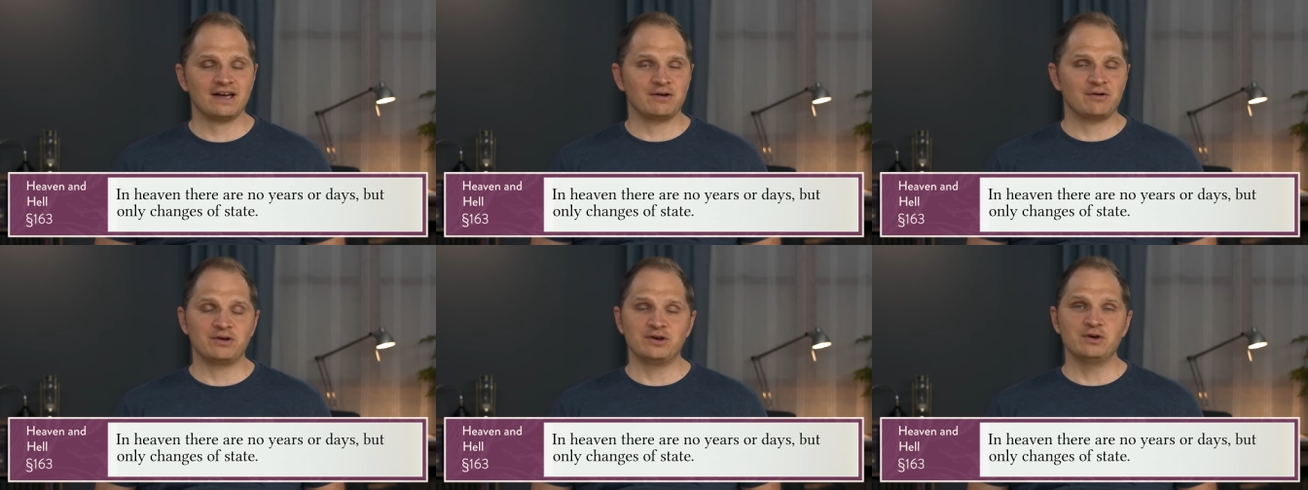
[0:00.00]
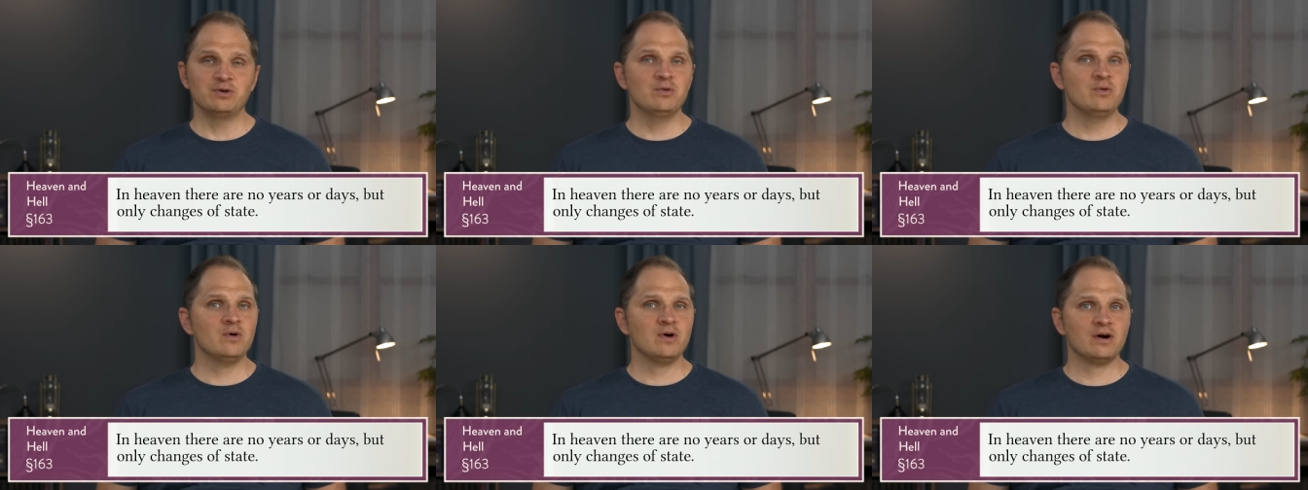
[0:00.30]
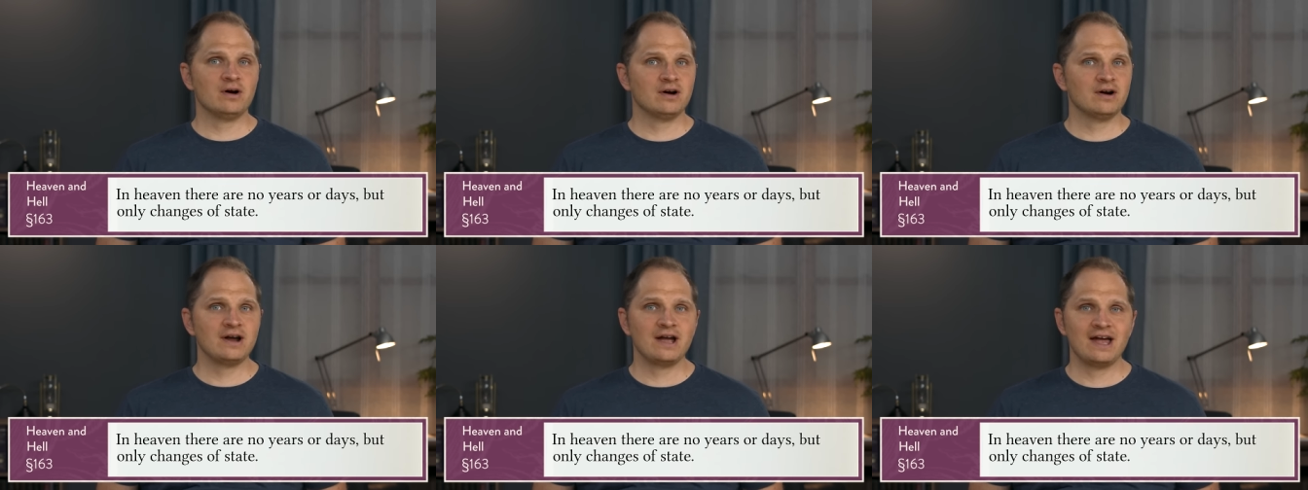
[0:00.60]
and
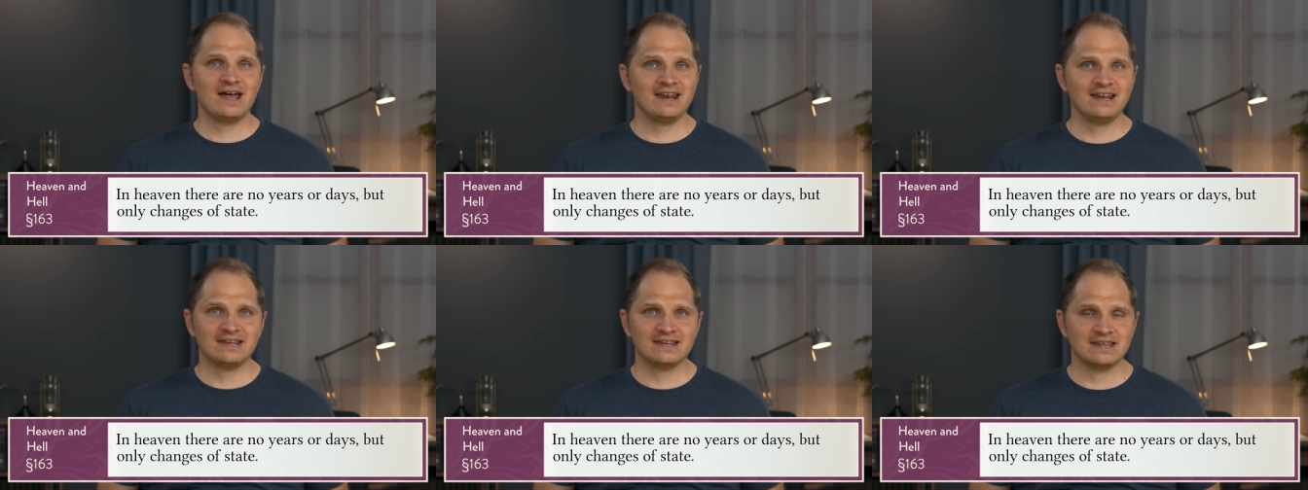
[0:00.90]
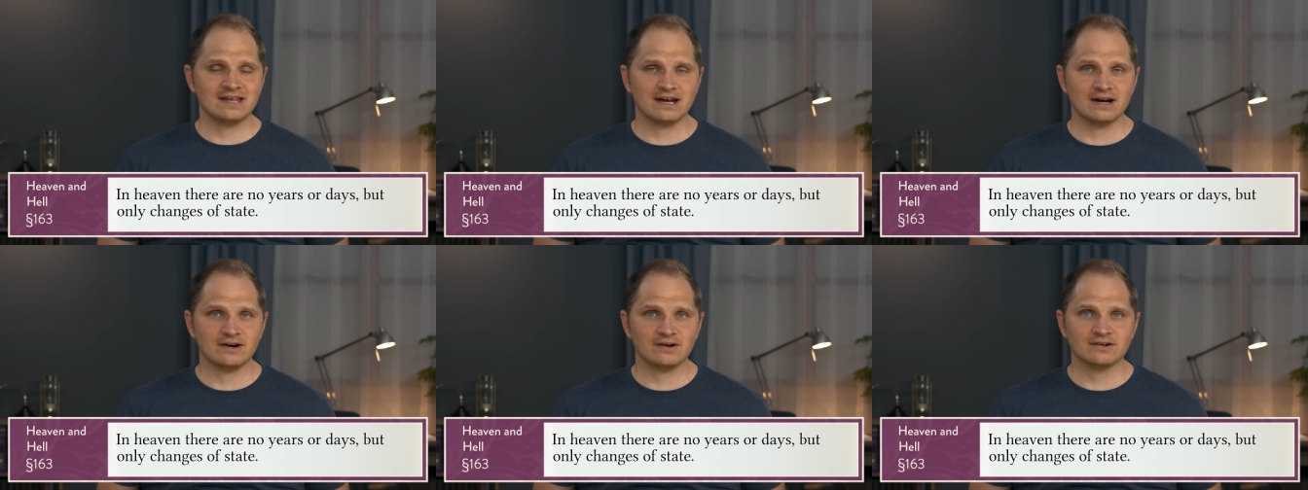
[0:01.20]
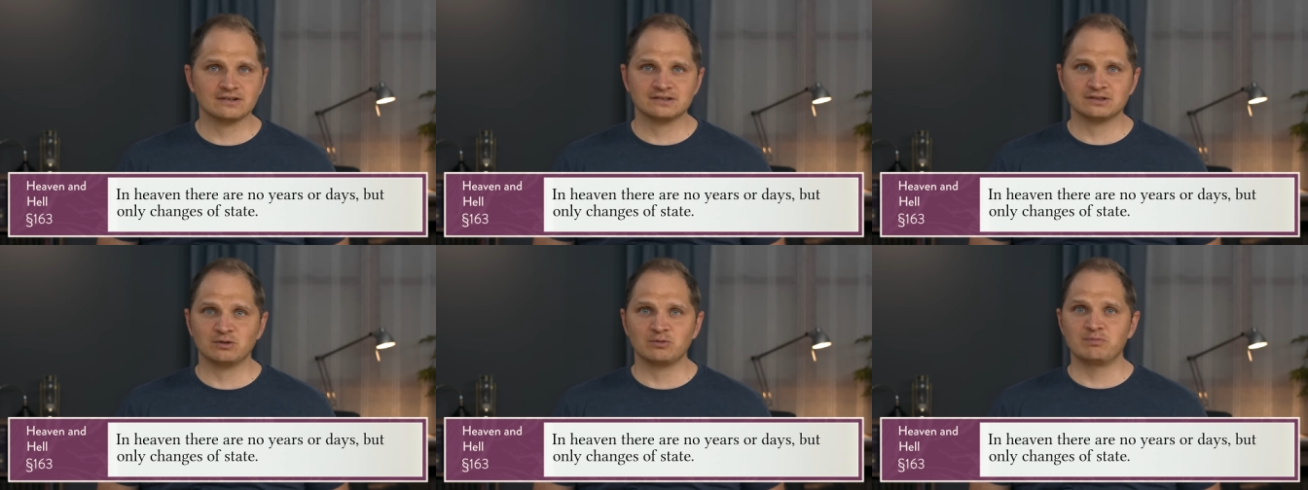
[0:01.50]
you are headed
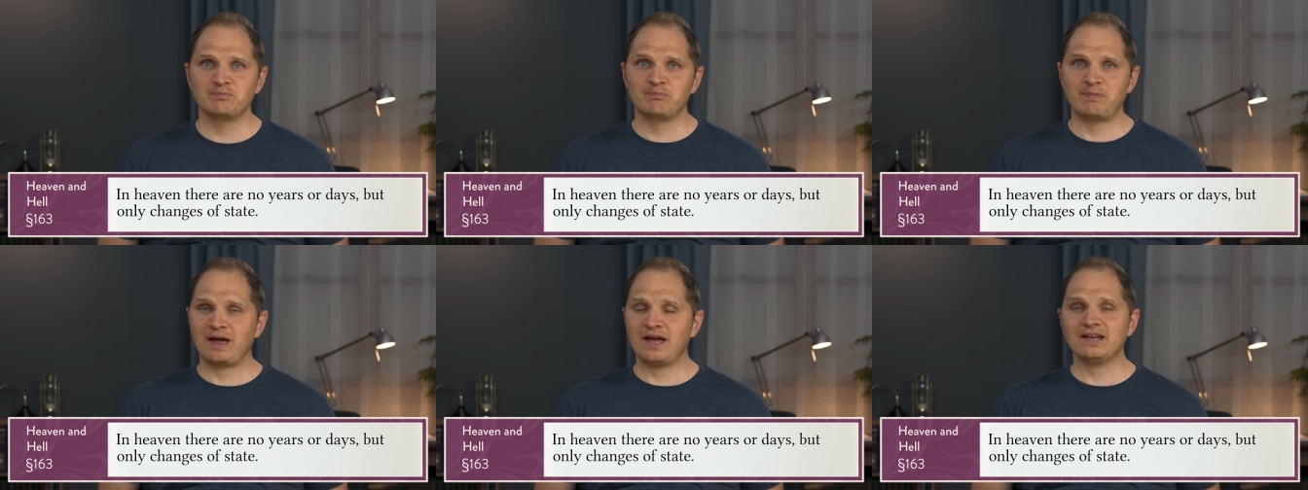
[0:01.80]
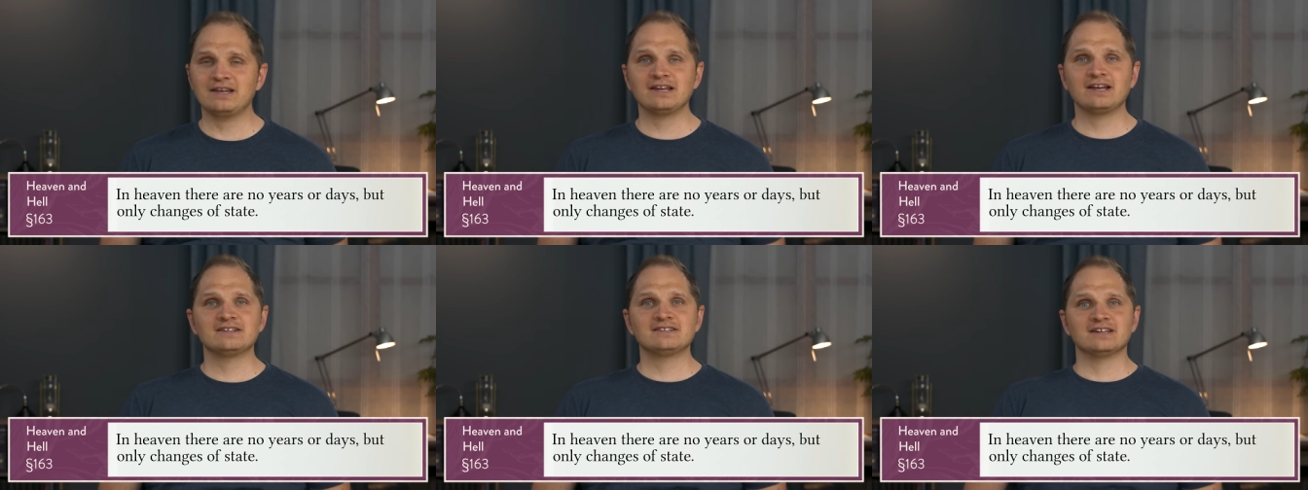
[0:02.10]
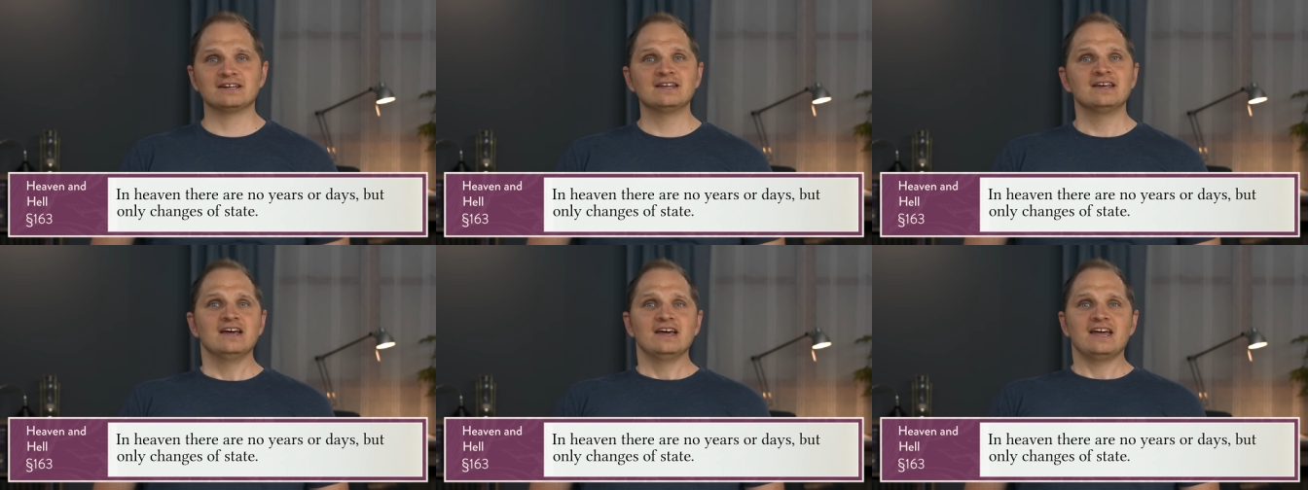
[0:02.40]
there. So pay
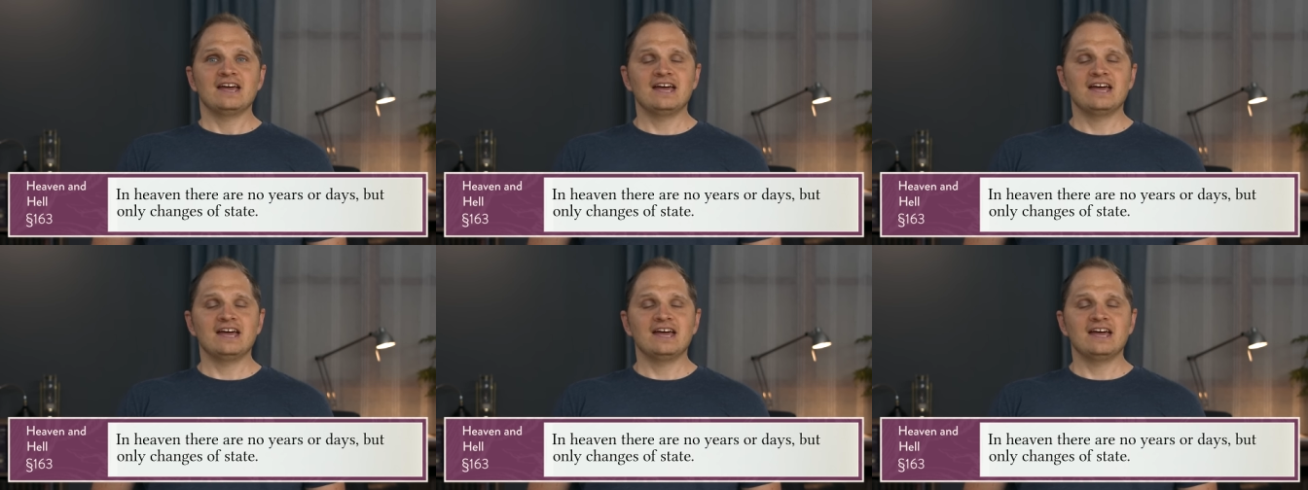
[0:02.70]
attention.